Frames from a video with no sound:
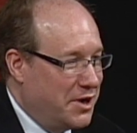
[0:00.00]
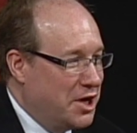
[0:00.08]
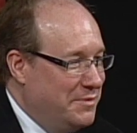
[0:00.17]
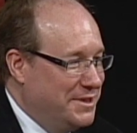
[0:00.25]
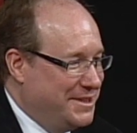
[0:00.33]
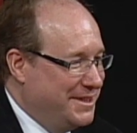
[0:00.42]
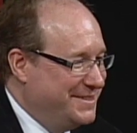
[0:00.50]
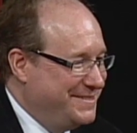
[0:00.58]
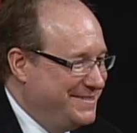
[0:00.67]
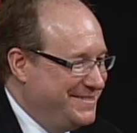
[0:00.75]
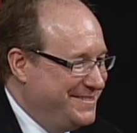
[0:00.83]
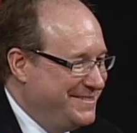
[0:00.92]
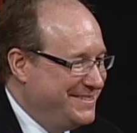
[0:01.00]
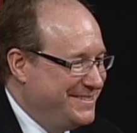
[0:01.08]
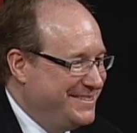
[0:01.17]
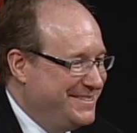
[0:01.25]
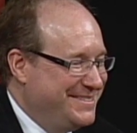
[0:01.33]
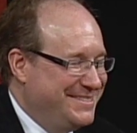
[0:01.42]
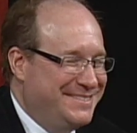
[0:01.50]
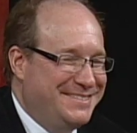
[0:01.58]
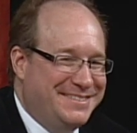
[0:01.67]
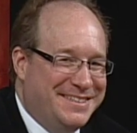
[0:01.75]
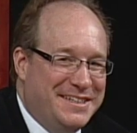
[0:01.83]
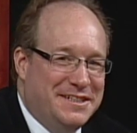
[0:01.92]
very busy. Very.
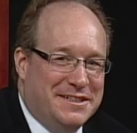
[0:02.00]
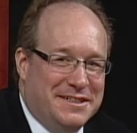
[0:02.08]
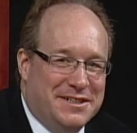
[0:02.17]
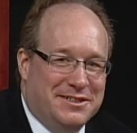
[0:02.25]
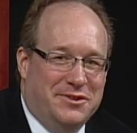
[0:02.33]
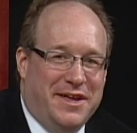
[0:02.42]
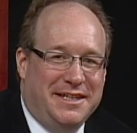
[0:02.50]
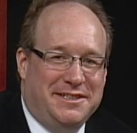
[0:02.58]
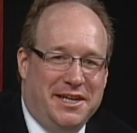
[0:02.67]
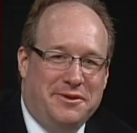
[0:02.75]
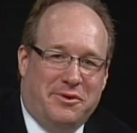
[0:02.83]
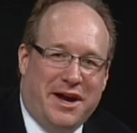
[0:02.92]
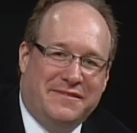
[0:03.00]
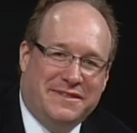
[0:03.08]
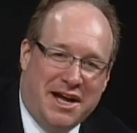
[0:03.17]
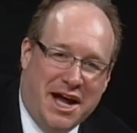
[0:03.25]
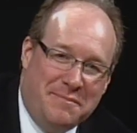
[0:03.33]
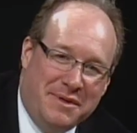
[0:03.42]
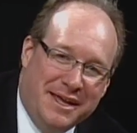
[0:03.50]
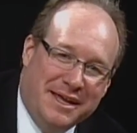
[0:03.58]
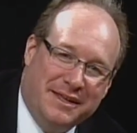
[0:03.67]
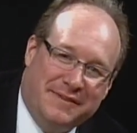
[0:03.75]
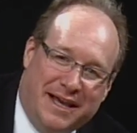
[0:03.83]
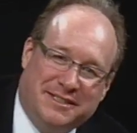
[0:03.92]
so that's it. We're out of time.
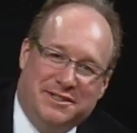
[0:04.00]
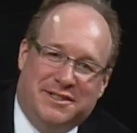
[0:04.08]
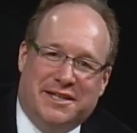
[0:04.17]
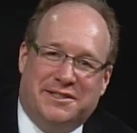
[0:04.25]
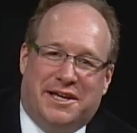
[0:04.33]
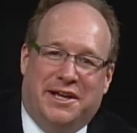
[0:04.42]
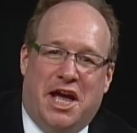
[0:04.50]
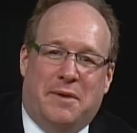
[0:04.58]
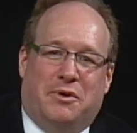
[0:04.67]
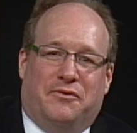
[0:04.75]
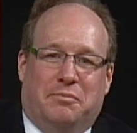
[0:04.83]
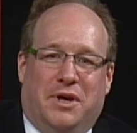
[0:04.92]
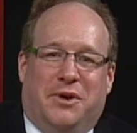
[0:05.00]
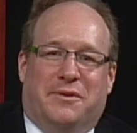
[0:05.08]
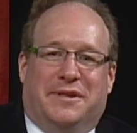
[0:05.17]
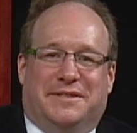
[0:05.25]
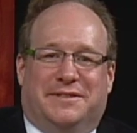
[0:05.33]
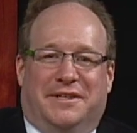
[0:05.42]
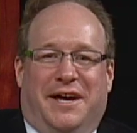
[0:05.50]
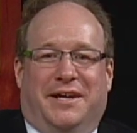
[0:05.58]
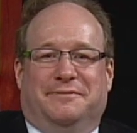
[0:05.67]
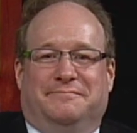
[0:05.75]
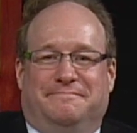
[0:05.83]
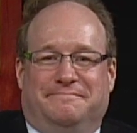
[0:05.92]
Thanks to Jessica and Amber for being with us today.